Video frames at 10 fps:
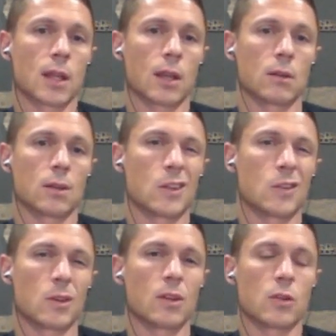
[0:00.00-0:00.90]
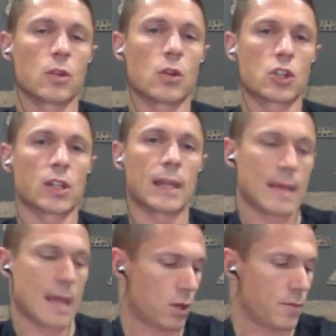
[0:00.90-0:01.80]
and you usually get
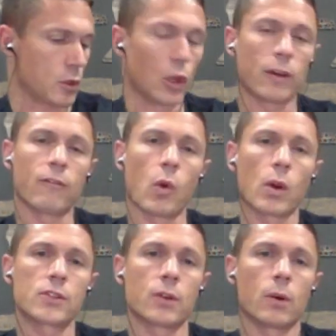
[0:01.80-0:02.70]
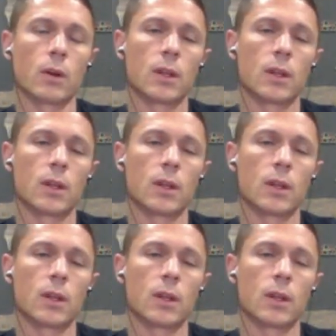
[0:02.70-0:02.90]
the outcome you're looking for. So